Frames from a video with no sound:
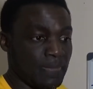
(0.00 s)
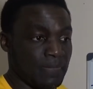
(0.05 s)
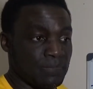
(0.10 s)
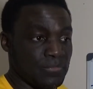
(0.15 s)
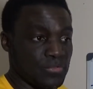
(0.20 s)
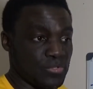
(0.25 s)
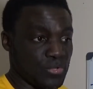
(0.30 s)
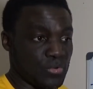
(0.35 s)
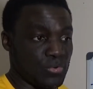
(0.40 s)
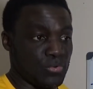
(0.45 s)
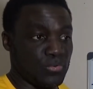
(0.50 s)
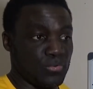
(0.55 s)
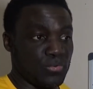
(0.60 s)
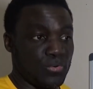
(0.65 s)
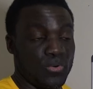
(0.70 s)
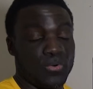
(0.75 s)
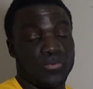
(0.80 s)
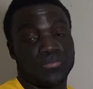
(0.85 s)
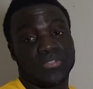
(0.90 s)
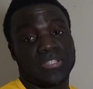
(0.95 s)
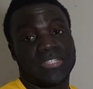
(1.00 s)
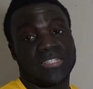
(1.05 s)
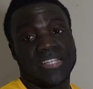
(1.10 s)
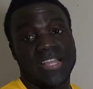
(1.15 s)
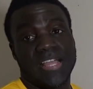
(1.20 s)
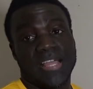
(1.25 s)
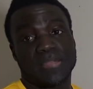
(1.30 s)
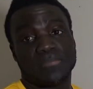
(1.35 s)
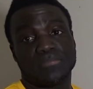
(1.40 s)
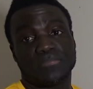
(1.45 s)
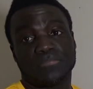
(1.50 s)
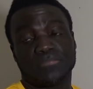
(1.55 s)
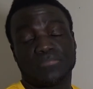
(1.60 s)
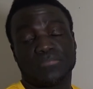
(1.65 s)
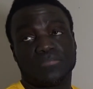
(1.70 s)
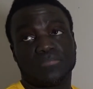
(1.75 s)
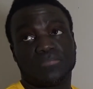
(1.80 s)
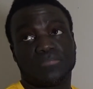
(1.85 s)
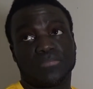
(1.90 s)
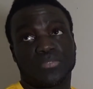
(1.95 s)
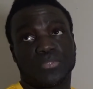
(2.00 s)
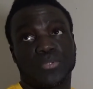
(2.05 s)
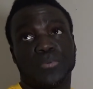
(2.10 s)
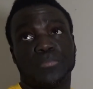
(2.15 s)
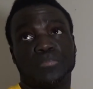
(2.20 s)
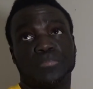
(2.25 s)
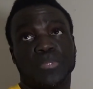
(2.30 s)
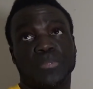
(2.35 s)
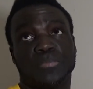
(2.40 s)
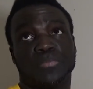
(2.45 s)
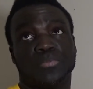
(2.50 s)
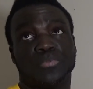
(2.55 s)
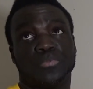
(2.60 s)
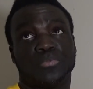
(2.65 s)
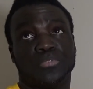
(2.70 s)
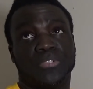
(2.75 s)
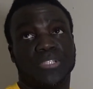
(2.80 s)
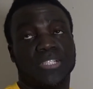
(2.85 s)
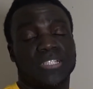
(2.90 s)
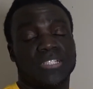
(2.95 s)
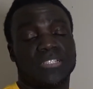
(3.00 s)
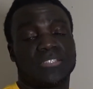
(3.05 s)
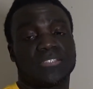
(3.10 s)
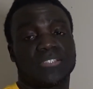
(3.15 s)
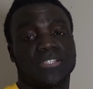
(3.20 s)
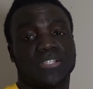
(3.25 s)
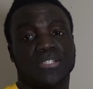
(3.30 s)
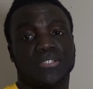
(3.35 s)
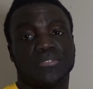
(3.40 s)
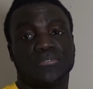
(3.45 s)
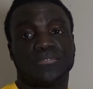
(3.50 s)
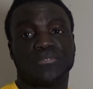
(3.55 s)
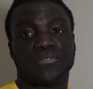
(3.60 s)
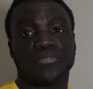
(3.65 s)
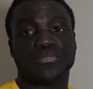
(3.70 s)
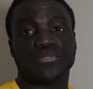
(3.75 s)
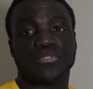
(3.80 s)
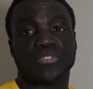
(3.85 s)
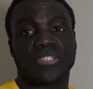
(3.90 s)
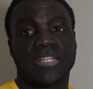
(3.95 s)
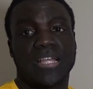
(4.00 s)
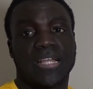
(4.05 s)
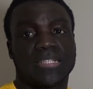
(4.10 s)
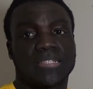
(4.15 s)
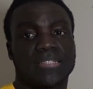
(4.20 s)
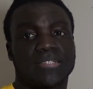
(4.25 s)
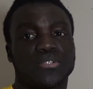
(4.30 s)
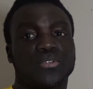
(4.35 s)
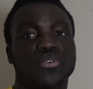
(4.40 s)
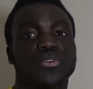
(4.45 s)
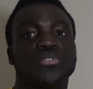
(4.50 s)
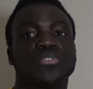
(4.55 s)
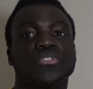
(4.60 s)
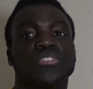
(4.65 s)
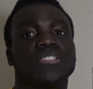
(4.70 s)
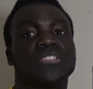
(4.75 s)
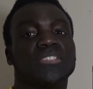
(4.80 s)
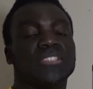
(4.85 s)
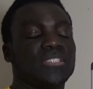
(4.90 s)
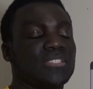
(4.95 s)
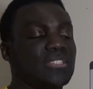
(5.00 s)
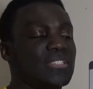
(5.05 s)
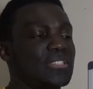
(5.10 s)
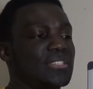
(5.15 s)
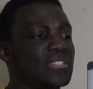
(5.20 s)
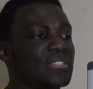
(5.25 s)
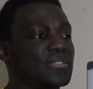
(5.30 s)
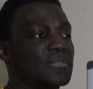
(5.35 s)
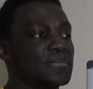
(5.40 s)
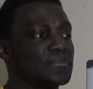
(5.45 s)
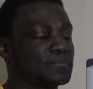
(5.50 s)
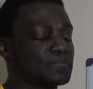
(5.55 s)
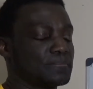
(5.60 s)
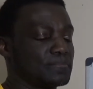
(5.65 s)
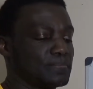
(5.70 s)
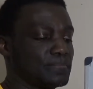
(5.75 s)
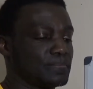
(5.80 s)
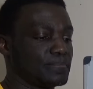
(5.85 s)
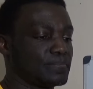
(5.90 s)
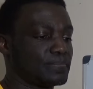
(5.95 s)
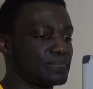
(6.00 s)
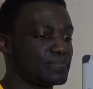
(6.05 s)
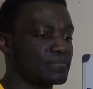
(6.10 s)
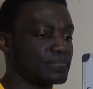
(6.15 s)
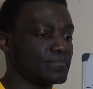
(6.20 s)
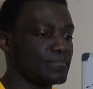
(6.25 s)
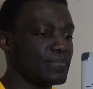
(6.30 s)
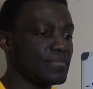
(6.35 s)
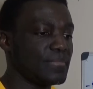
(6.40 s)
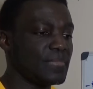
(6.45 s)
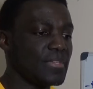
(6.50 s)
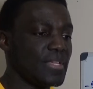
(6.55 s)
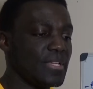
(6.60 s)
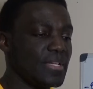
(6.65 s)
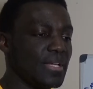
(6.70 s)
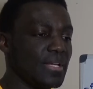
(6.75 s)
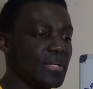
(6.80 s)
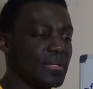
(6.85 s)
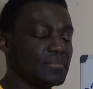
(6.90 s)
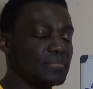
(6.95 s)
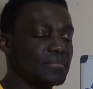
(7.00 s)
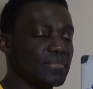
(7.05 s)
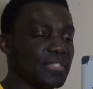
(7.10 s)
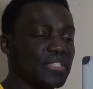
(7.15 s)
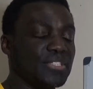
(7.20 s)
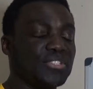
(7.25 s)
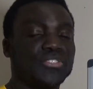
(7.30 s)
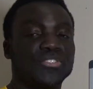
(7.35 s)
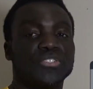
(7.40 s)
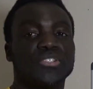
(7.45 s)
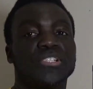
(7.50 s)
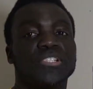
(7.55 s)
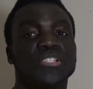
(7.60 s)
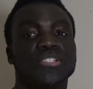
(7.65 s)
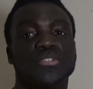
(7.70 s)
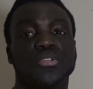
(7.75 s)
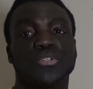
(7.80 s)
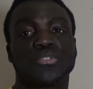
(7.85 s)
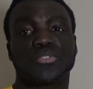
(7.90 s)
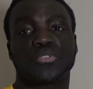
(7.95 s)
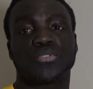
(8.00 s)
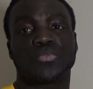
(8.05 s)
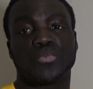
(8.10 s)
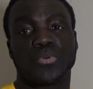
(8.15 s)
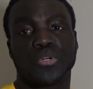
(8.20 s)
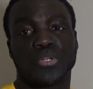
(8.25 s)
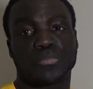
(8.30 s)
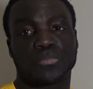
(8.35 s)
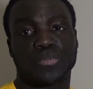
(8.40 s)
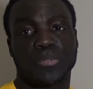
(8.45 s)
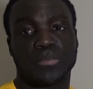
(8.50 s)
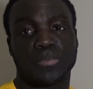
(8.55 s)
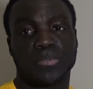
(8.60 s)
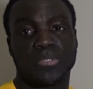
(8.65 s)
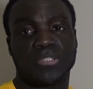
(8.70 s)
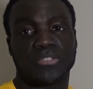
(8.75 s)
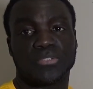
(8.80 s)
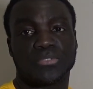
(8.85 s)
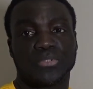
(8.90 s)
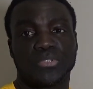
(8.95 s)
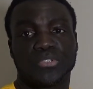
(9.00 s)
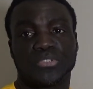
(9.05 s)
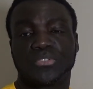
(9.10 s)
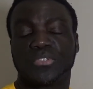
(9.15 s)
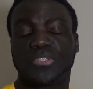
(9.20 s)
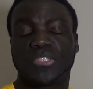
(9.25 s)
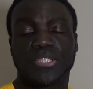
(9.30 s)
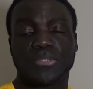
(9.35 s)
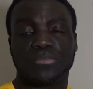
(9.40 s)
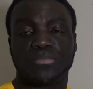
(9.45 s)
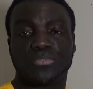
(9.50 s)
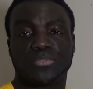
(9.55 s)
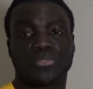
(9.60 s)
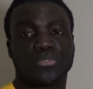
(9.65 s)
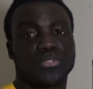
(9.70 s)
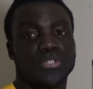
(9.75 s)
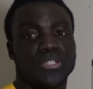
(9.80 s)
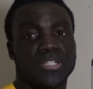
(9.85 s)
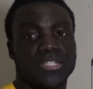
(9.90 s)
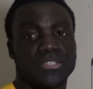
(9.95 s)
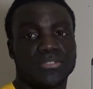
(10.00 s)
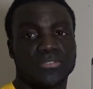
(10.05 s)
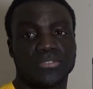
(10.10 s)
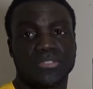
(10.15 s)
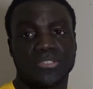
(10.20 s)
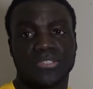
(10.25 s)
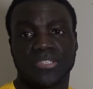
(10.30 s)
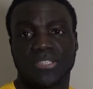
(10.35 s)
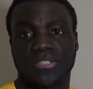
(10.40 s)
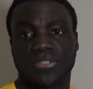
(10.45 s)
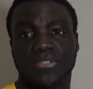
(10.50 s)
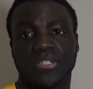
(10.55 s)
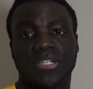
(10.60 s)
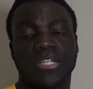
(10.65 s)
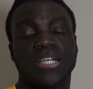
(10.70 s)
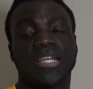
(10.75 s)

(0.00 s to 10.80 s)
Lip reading: So over time, some people eat certain foods that cause this insulin not to work properly, so it's not able to connect to the cell,